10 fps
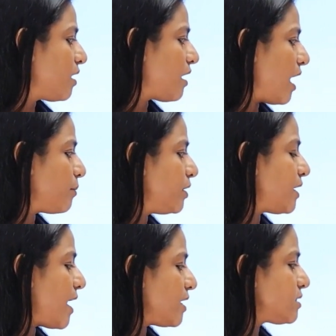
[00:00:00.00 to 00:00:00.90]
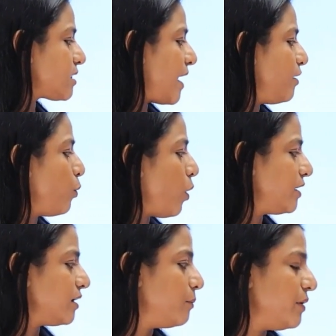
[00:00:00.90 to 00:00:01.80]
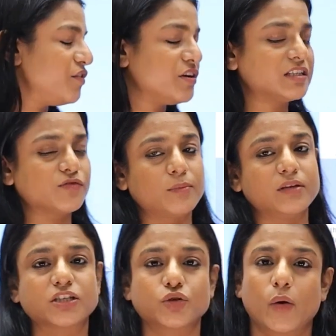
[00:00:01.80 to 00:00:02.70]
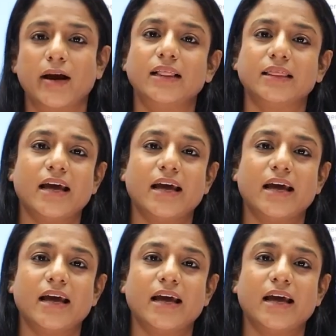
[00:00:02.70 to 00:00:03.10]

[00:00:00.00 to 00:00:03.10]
carbon dioxide, water, minerals from the soil,